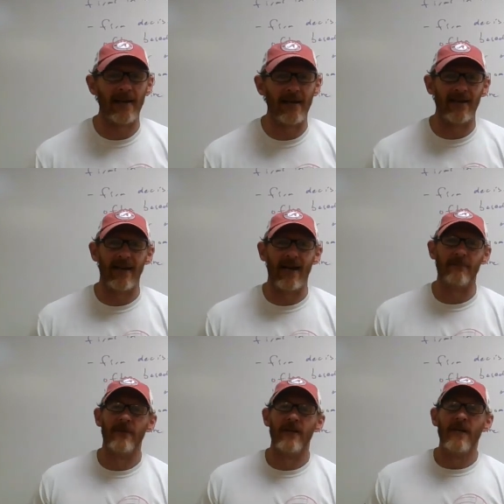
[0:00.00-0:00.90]
at it. I'm
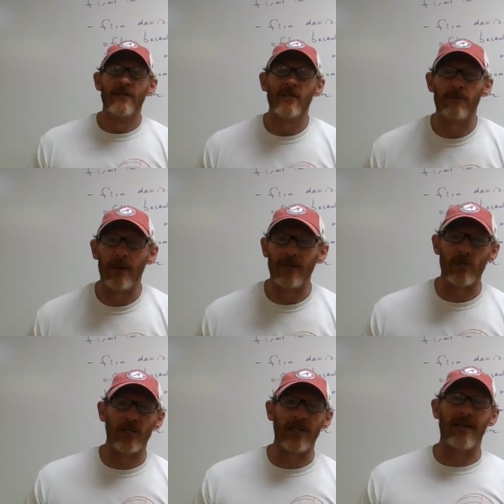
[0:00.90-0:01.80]

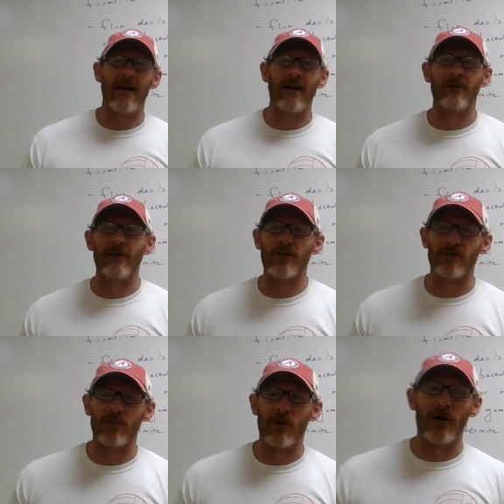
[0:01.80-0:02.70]
spatially not very
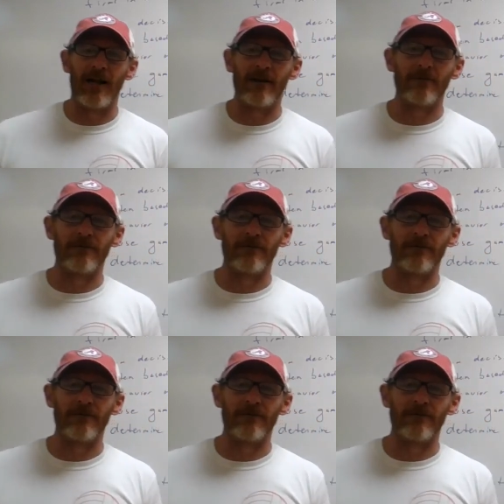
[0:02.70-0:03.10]
smart. I don't